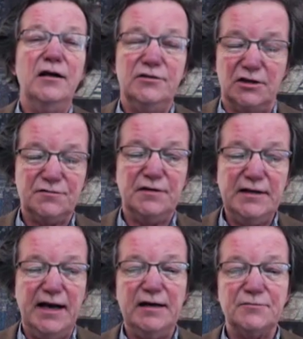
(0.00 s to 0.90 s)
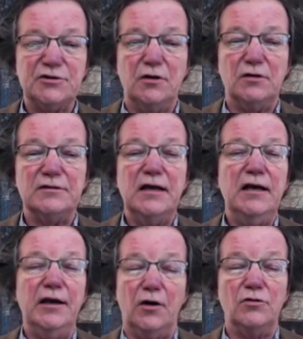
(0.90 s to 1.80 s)
just for the item sold
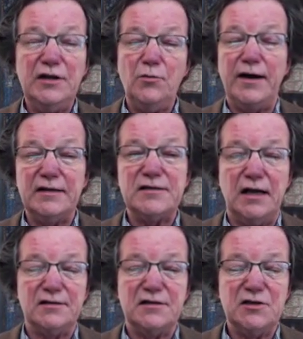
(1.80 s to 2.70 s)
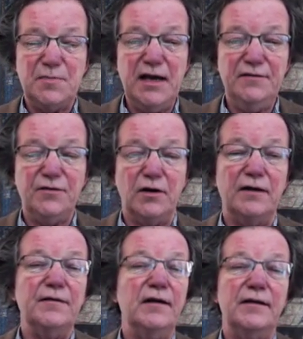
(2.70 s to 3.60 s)
and only when it sells and is paid for.
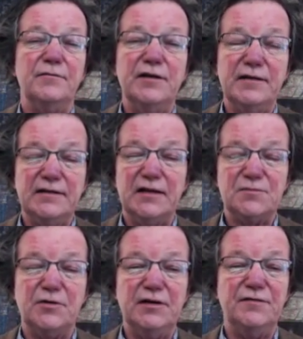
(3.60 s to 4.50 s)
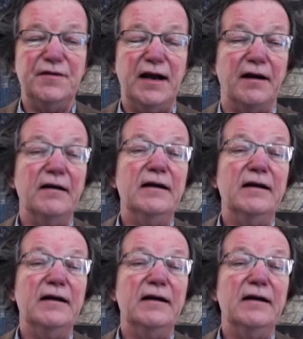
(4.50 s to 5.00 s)
And we think that's pretty fair.